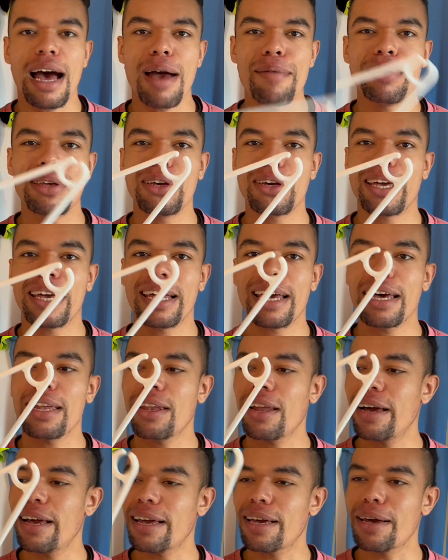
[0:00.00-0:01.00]
I mean, you can get
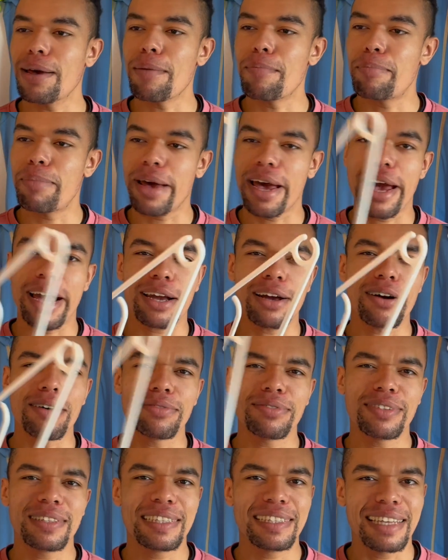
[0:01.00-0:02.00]
like a pack
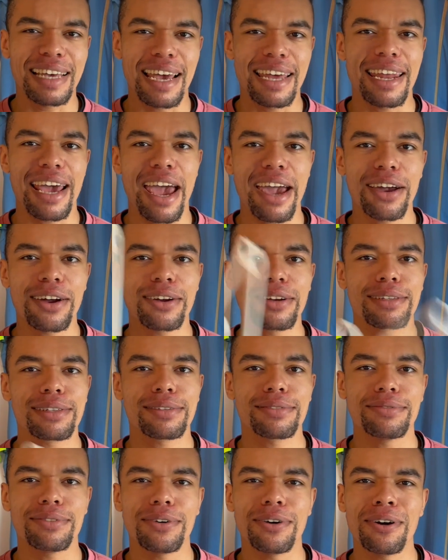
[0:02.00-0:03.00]
of 10 hangers
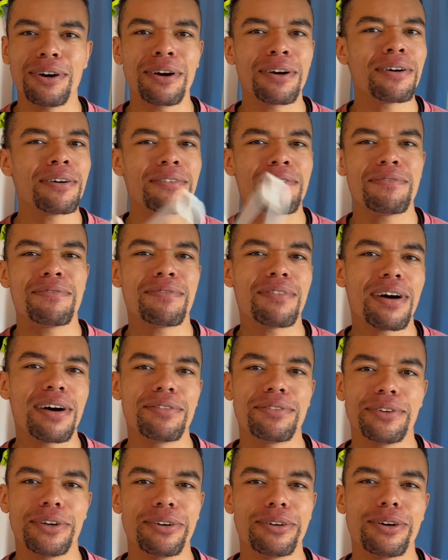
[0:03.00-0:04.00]
for
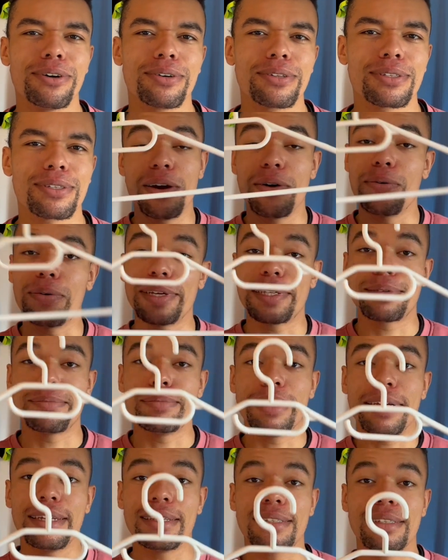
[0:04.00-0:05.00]
€5, which
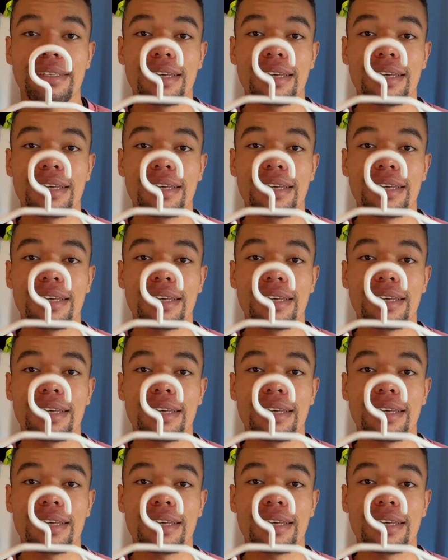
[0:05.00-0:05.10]
means